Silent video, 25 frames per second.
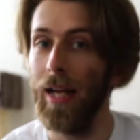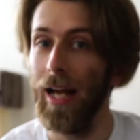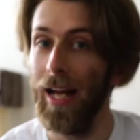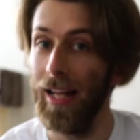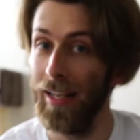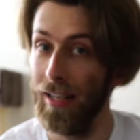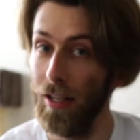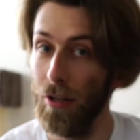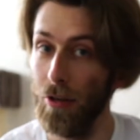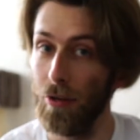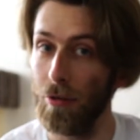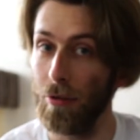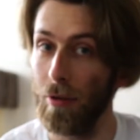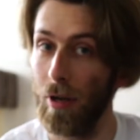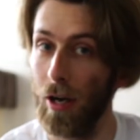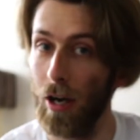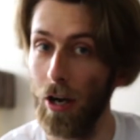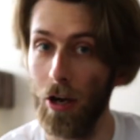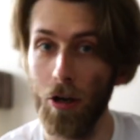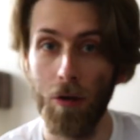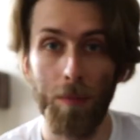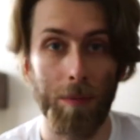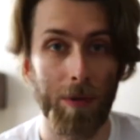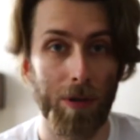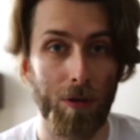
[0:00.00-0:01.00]
Hello,
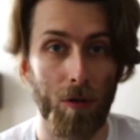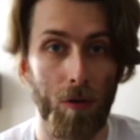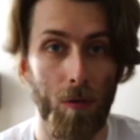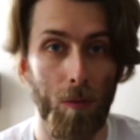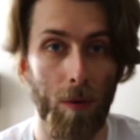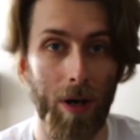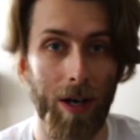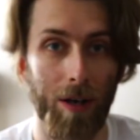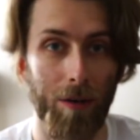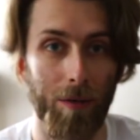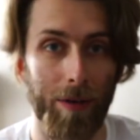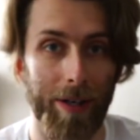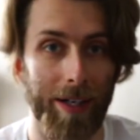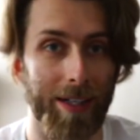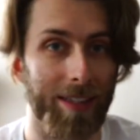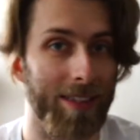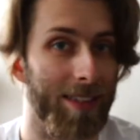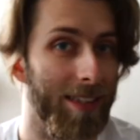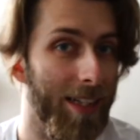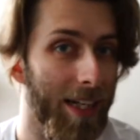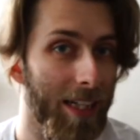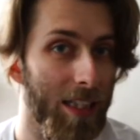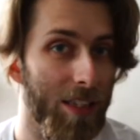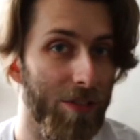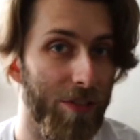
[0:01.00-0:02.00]
I hope you're all well. In
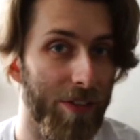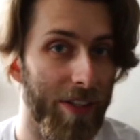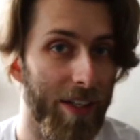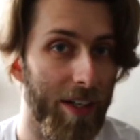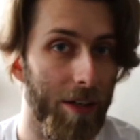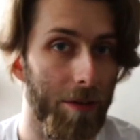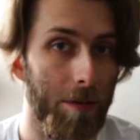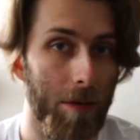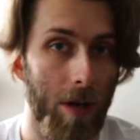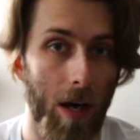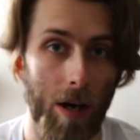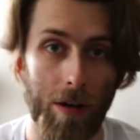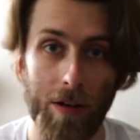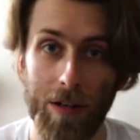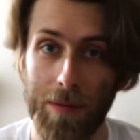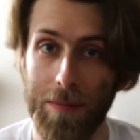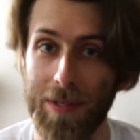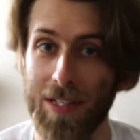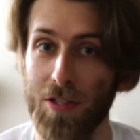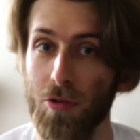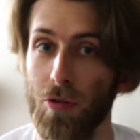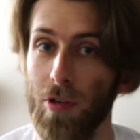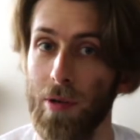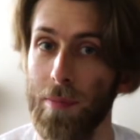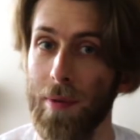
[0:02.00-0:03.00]
today's video, I'm going to
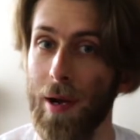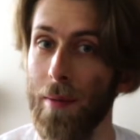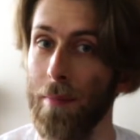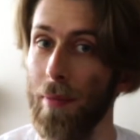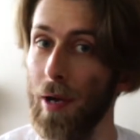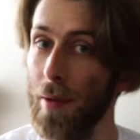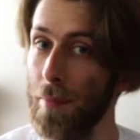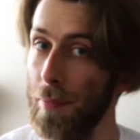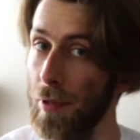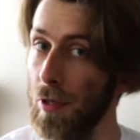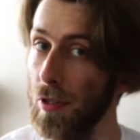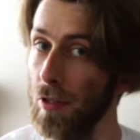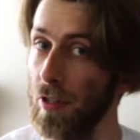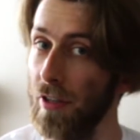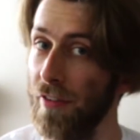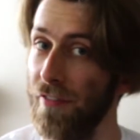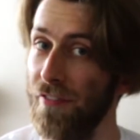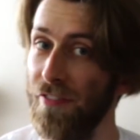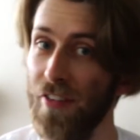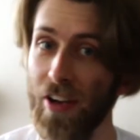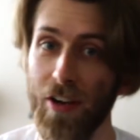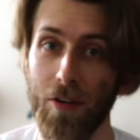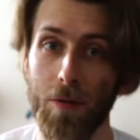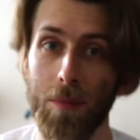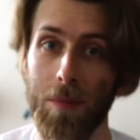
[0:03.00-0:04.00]
be talking about my book,
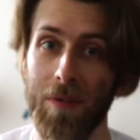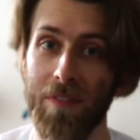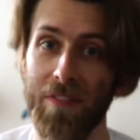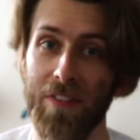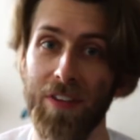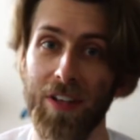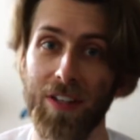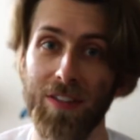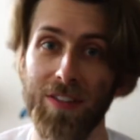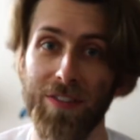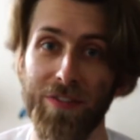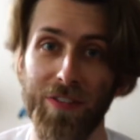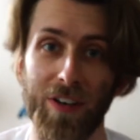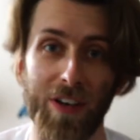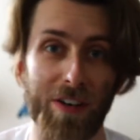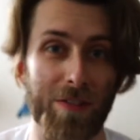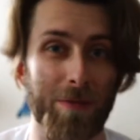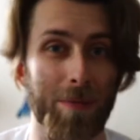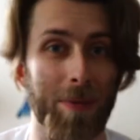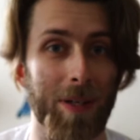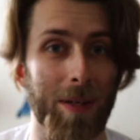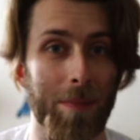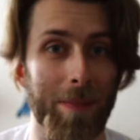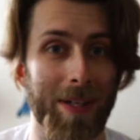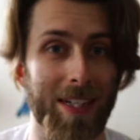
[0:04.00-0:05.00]
Fareham on
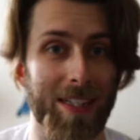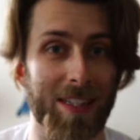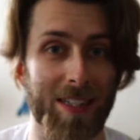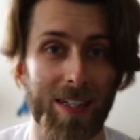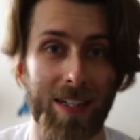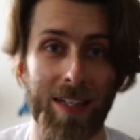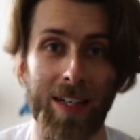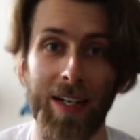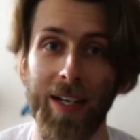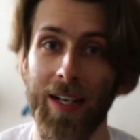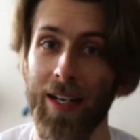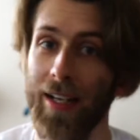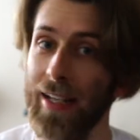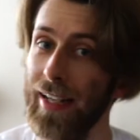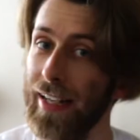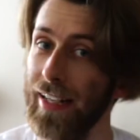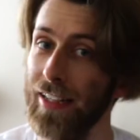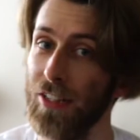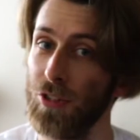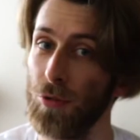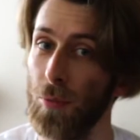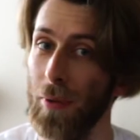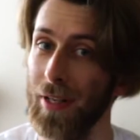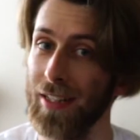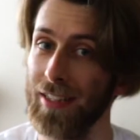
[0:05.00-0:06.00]
35mm
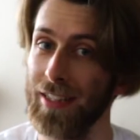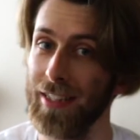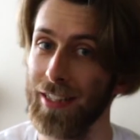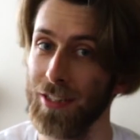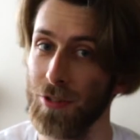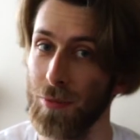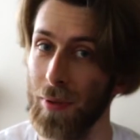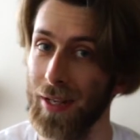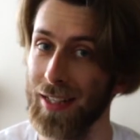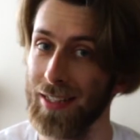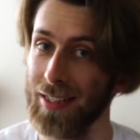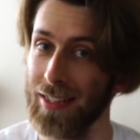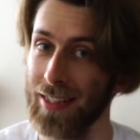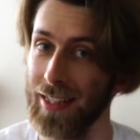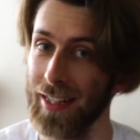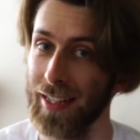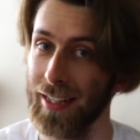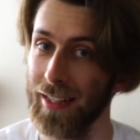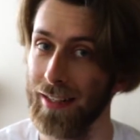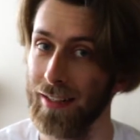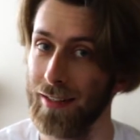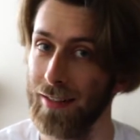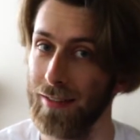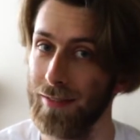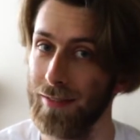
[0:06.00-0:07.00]
in 2020.